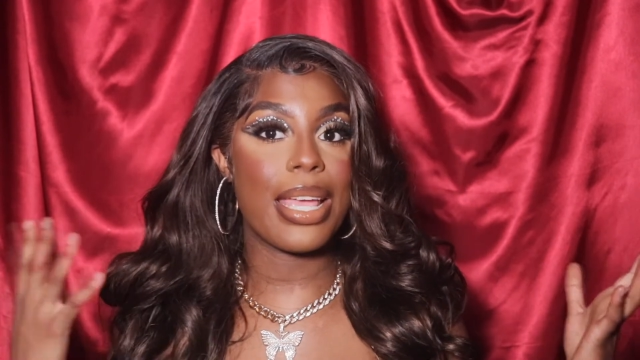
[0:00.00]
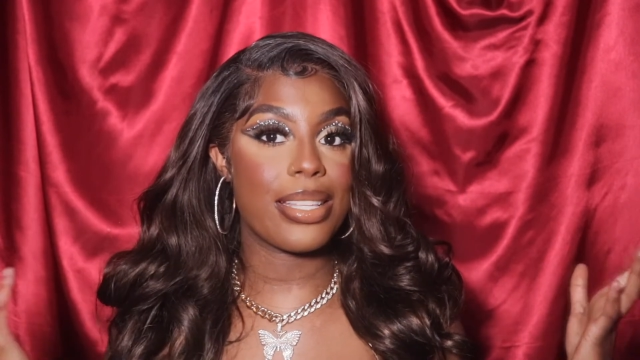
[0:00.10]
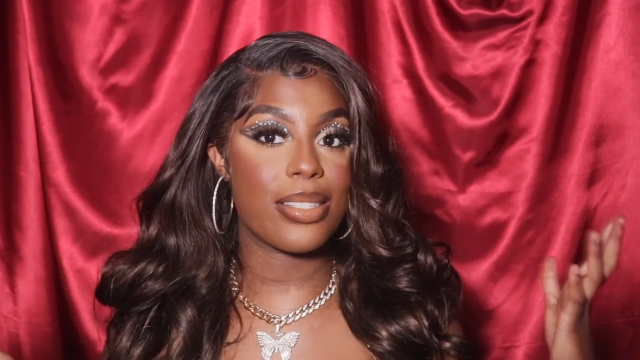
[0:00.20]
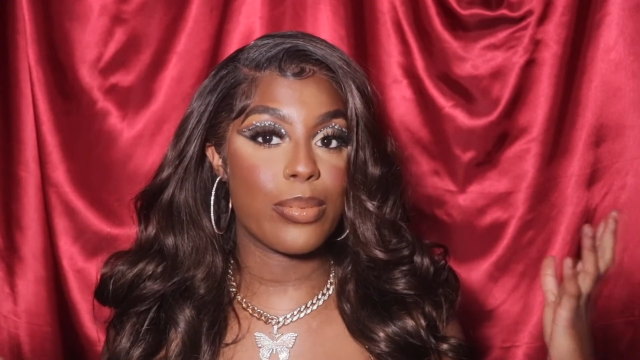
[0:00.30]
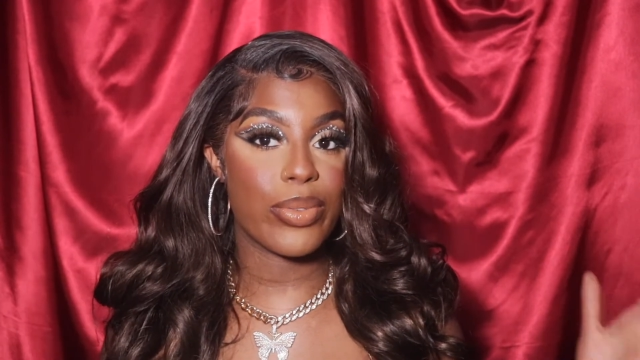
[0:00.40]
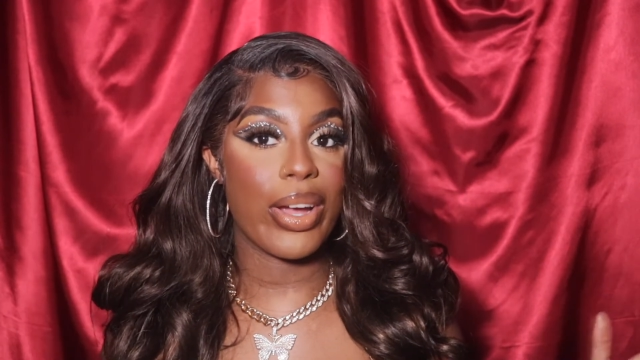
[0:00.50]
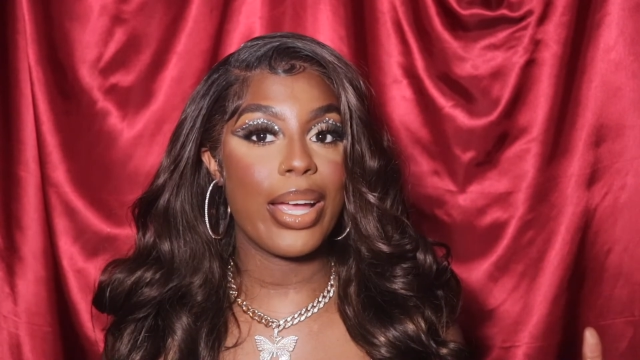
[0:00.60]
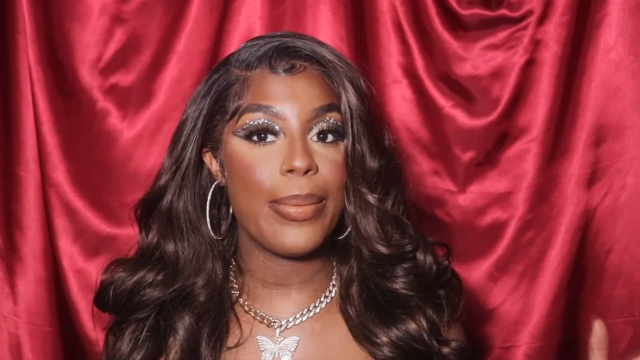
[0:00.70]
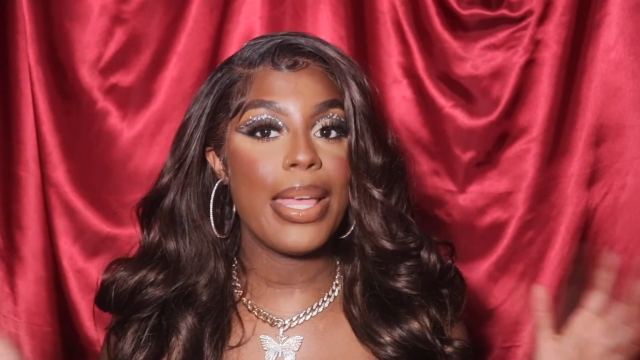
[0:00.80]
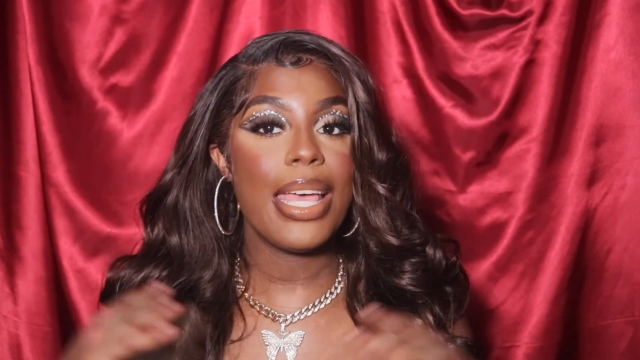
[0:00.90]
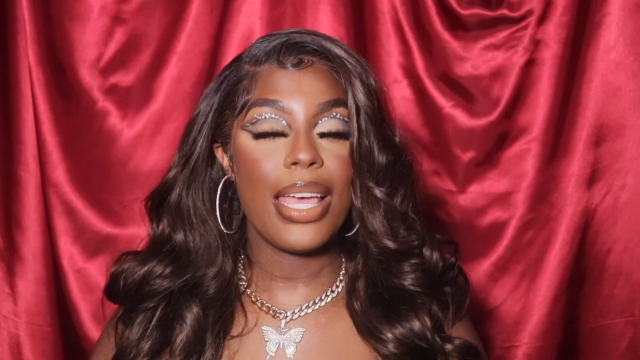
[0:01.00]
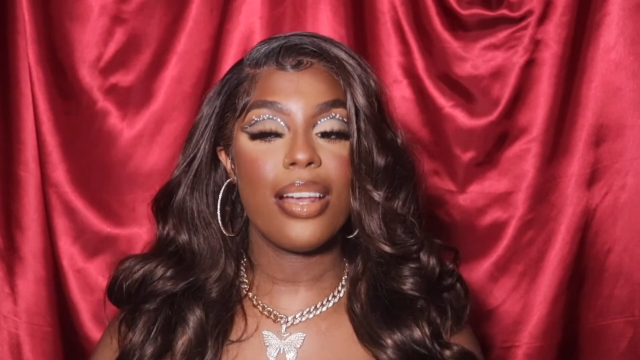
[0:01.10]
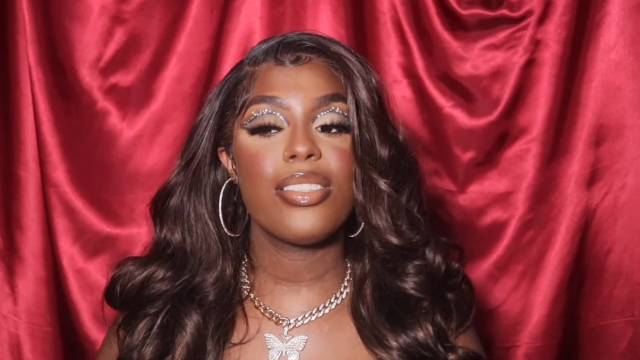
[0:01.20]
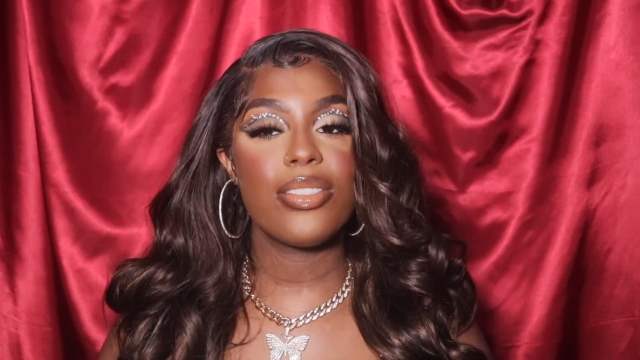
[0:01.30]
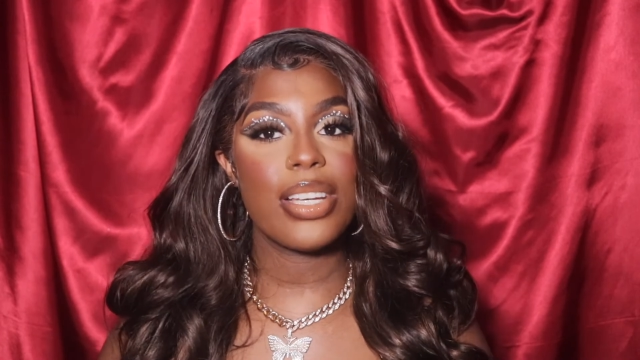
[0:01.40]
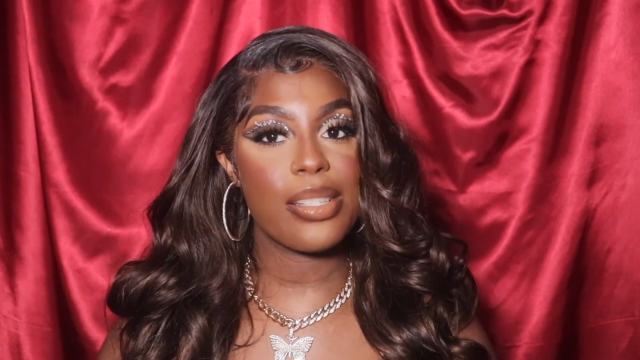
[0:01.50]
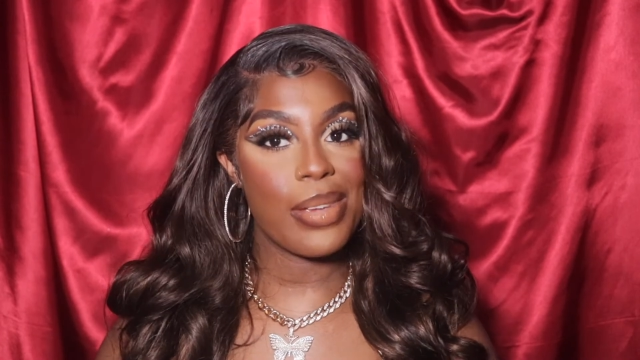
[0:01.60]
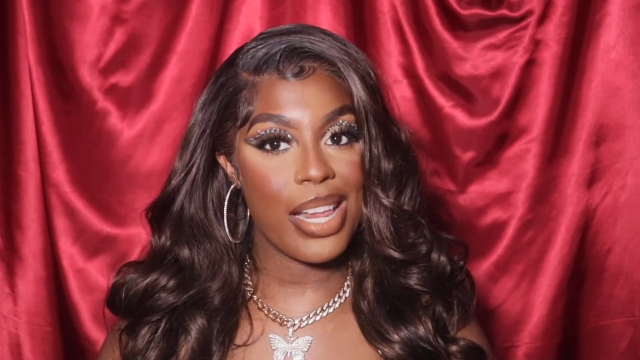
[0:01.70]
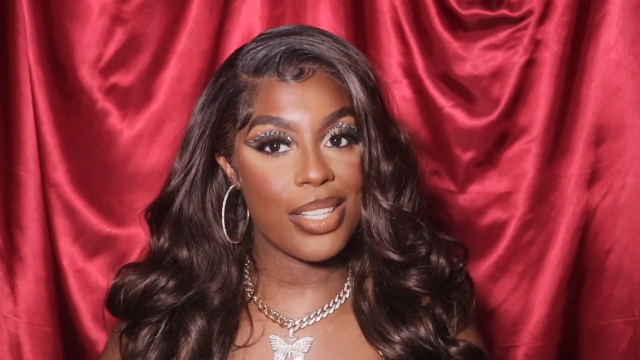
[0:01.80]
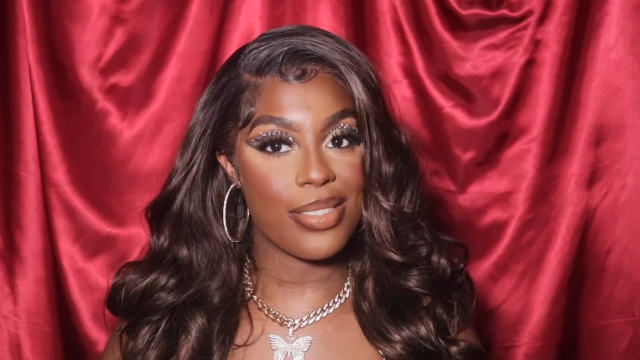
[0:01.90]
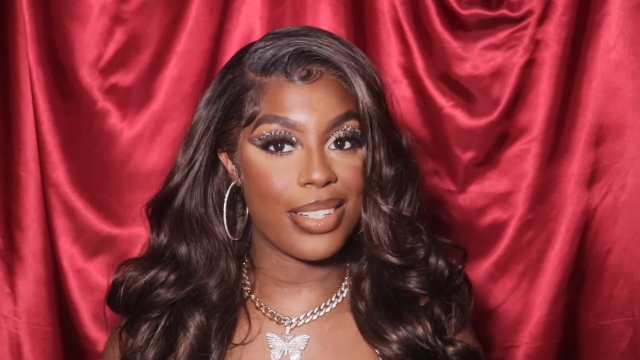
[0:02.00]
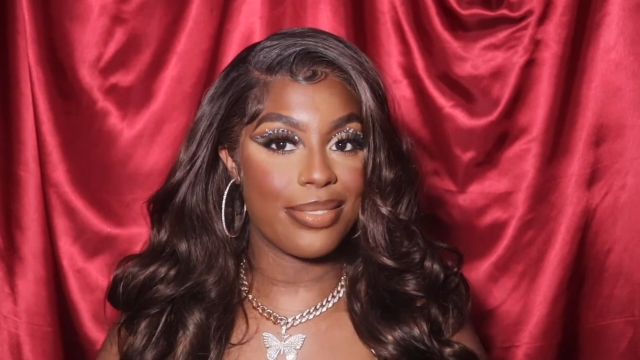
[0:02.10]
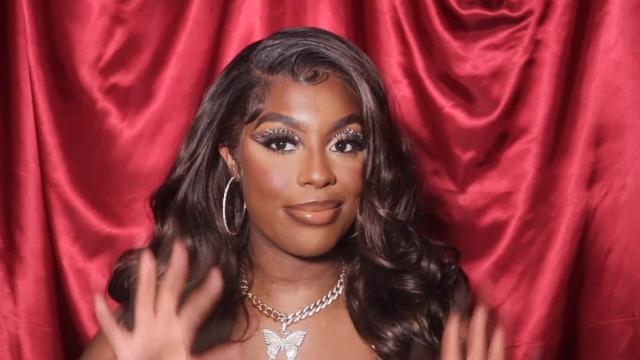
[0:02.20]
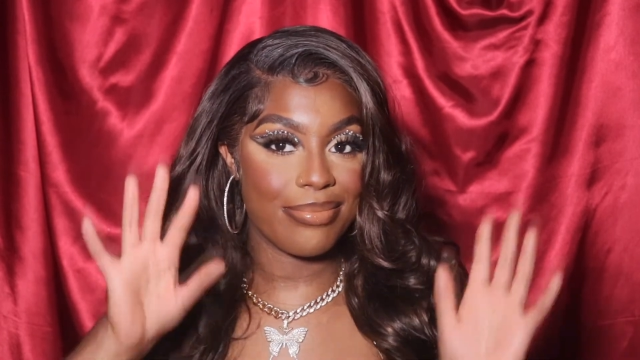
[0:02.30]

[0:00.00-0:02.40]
and subscribe. And I'll see you guys in my next one.